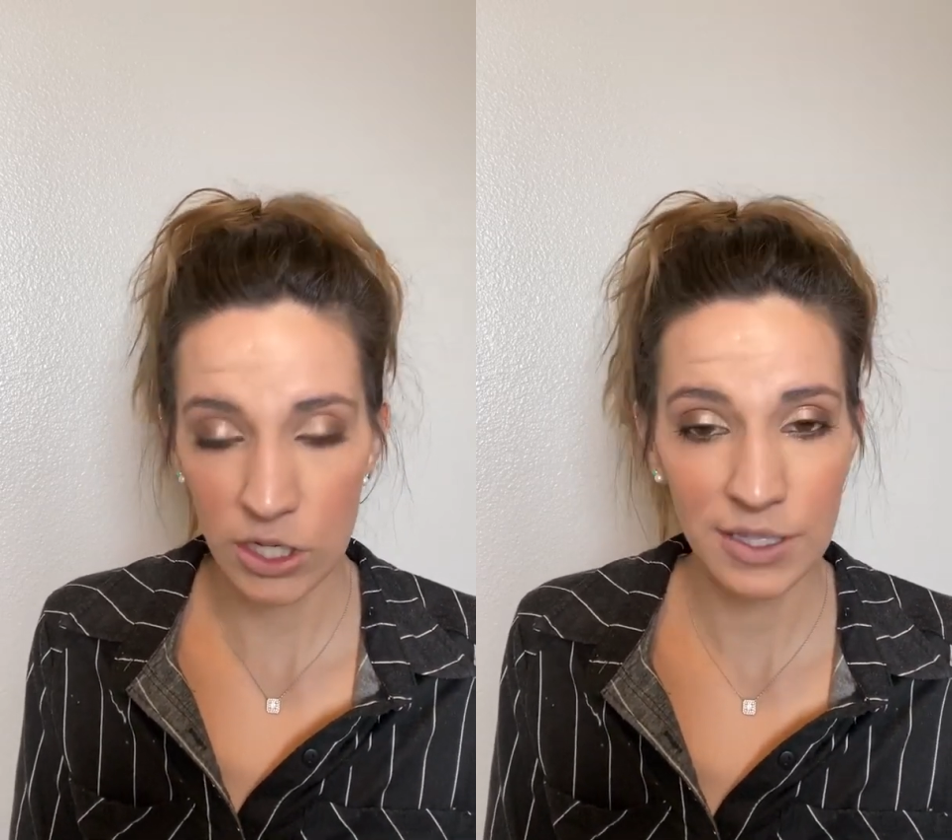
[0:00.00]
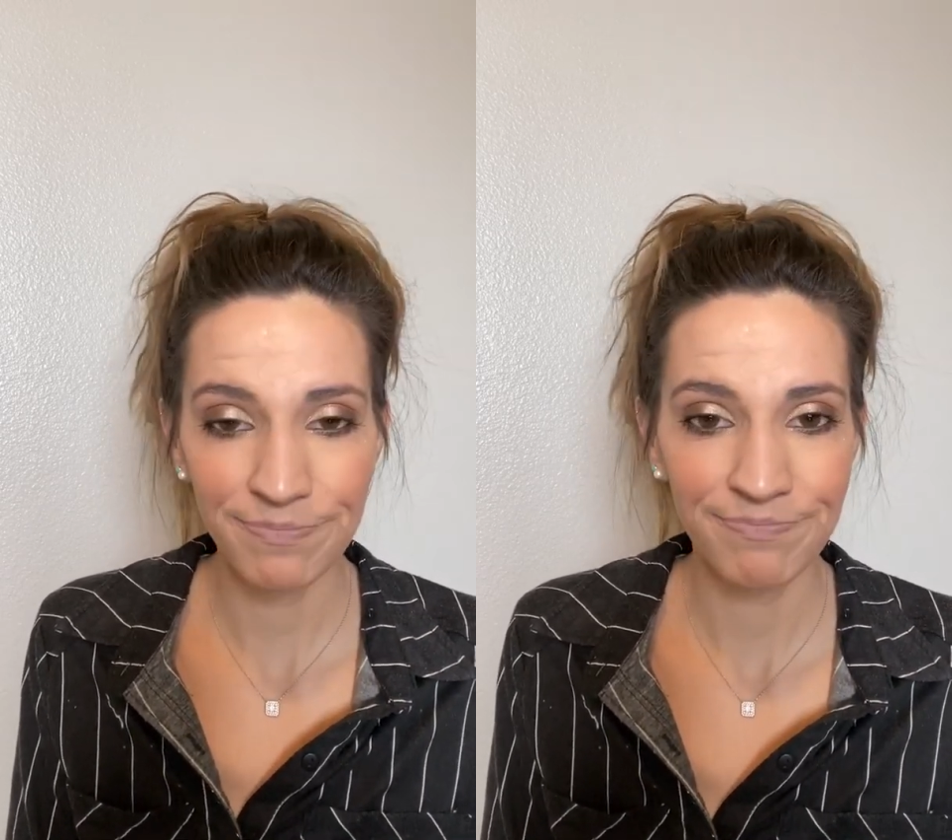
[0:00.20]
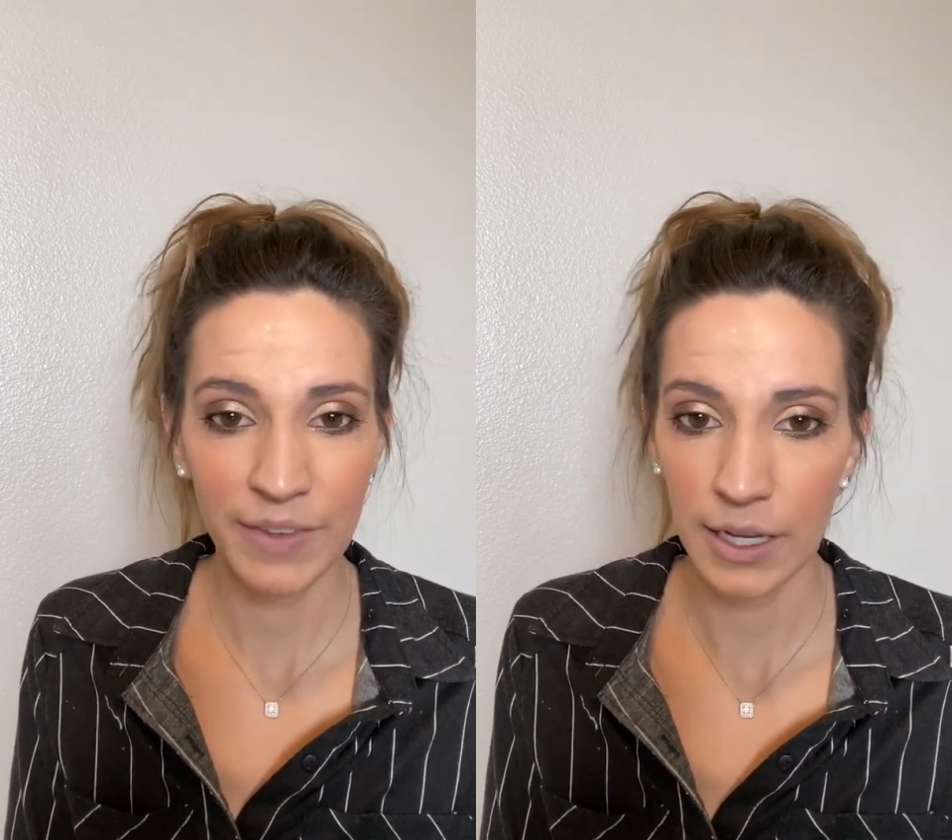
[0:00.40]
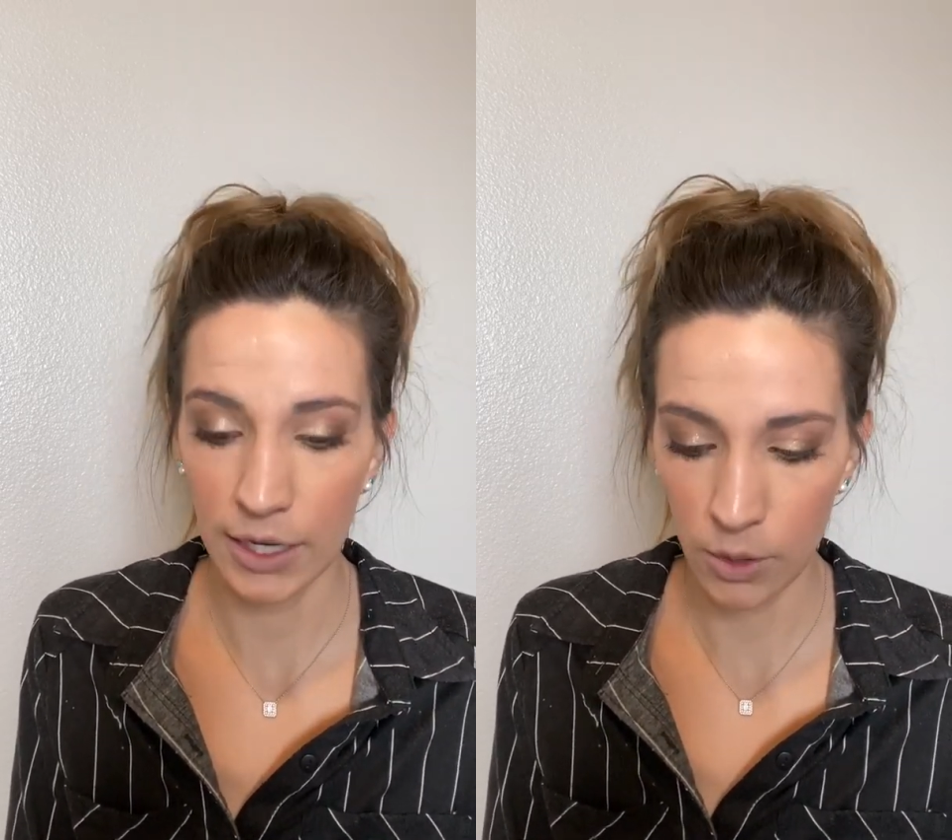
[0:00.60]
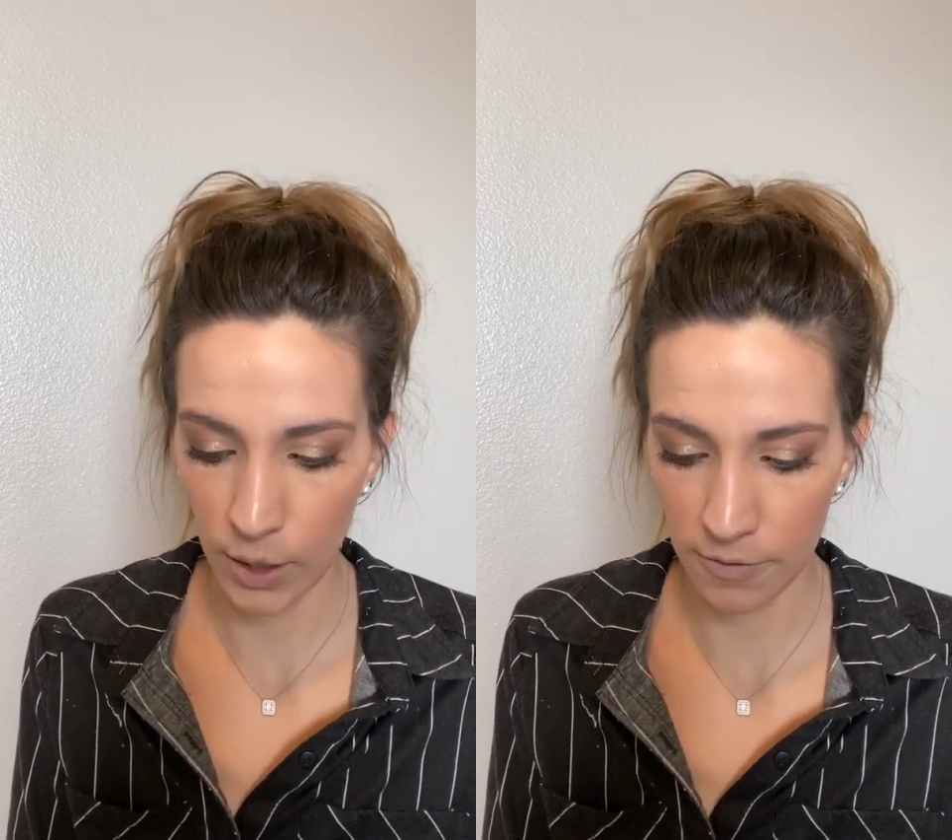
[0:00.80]
just
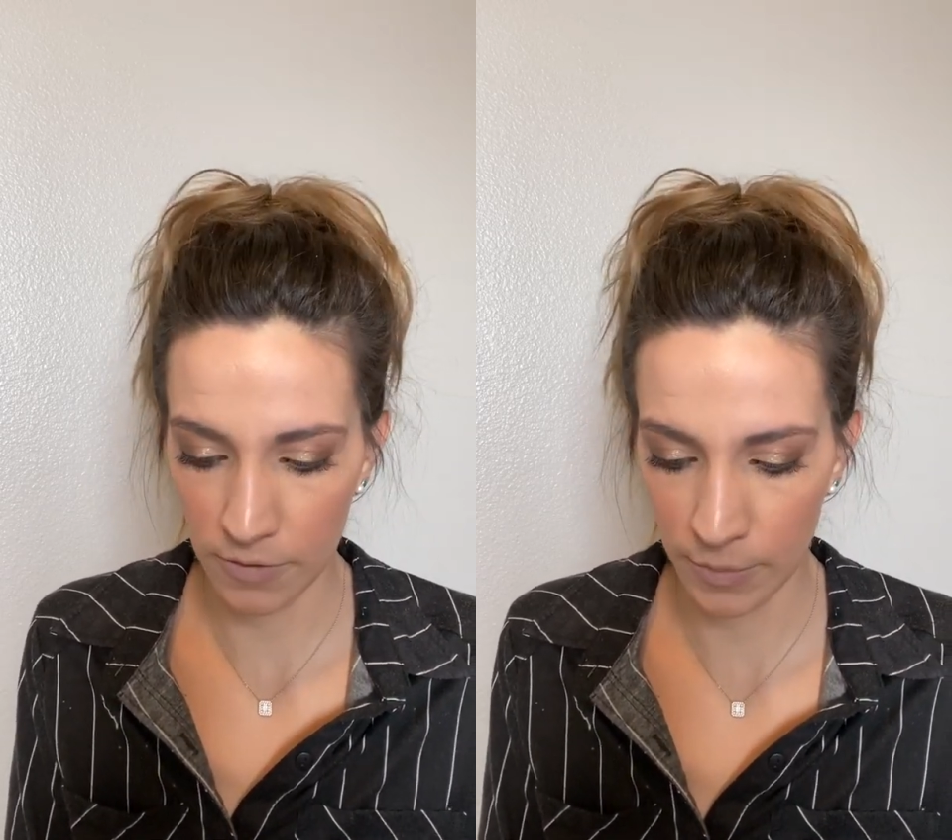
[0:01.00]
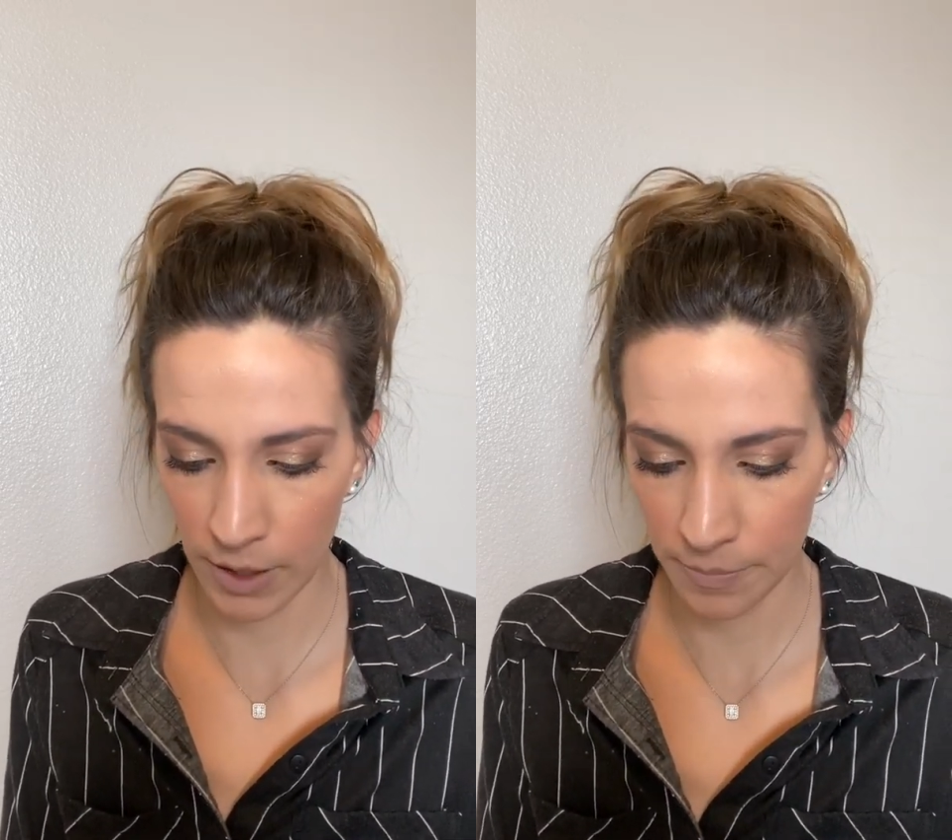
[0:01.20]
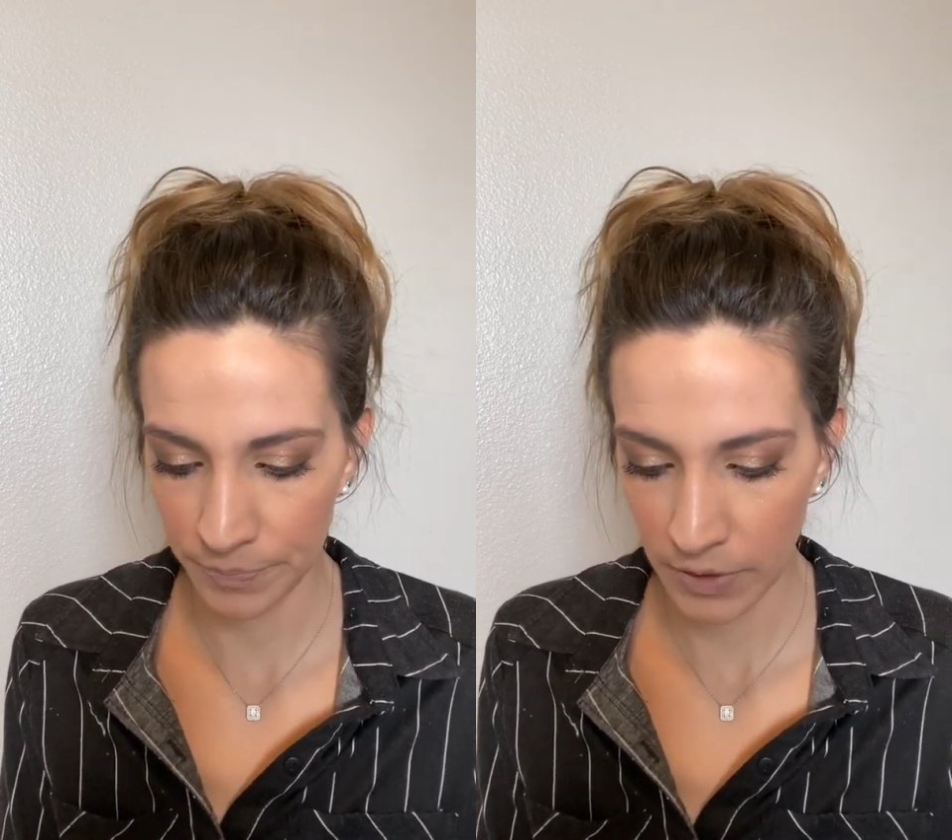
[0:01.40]
get away from you.